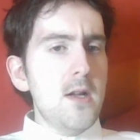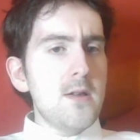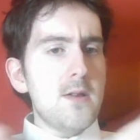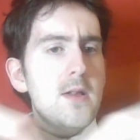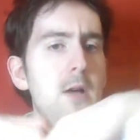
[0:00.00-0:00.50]

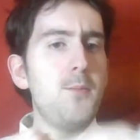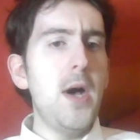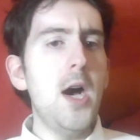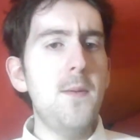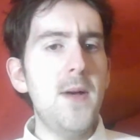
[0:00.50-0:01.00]
Though
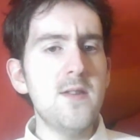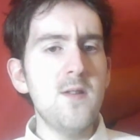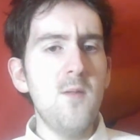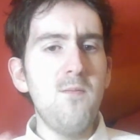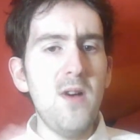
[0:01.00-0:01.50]
part of her
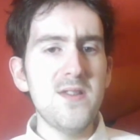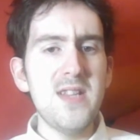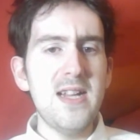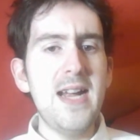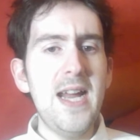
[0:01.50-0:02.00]
sort of wants to
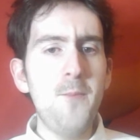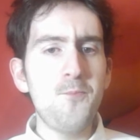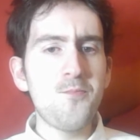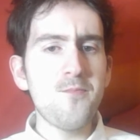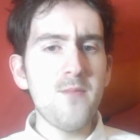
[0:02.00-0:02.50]
deny it,
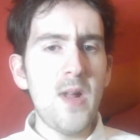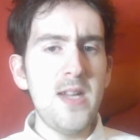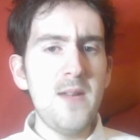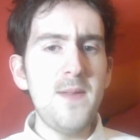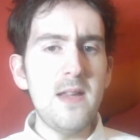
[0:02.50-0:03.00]

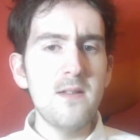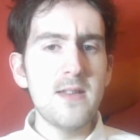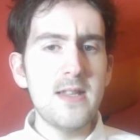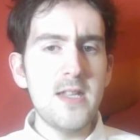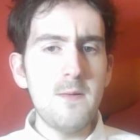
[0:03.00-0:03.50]
she feels
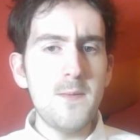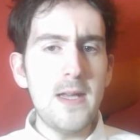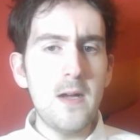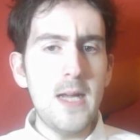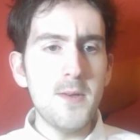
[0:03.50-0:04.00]
she will be
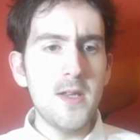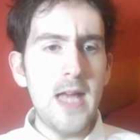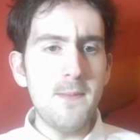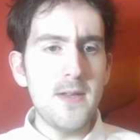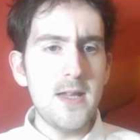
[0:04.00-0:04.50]
unable to
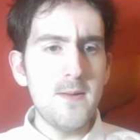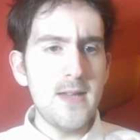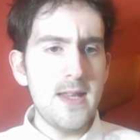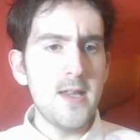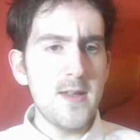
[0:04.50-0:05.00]
ever
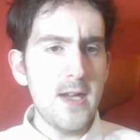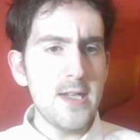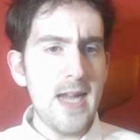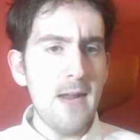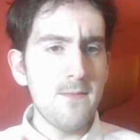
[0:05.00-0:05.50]

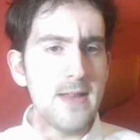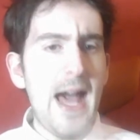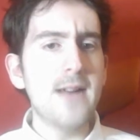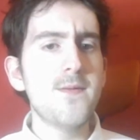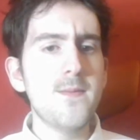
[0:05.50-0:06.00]
disassociate
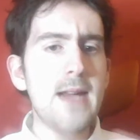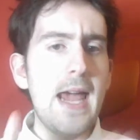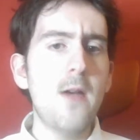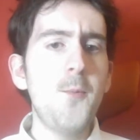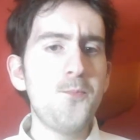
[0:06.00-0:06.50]
that from
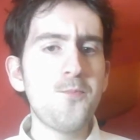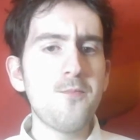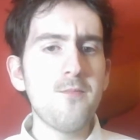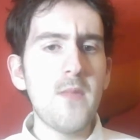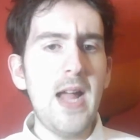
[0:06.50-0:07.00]
Gale,
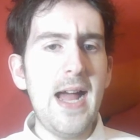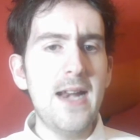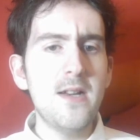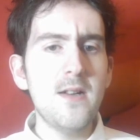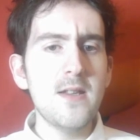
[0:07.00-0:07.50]

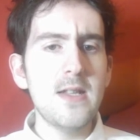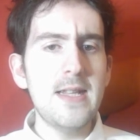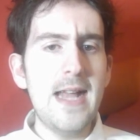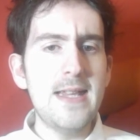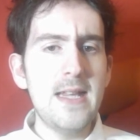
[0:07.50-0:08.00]
and thus
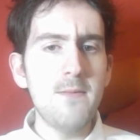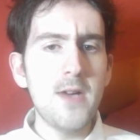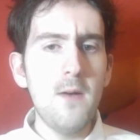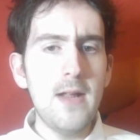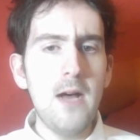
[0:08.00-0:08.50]
lets him
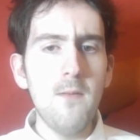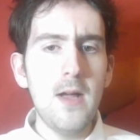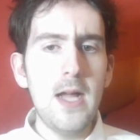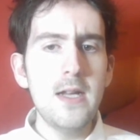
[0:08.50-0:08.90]
go with that word.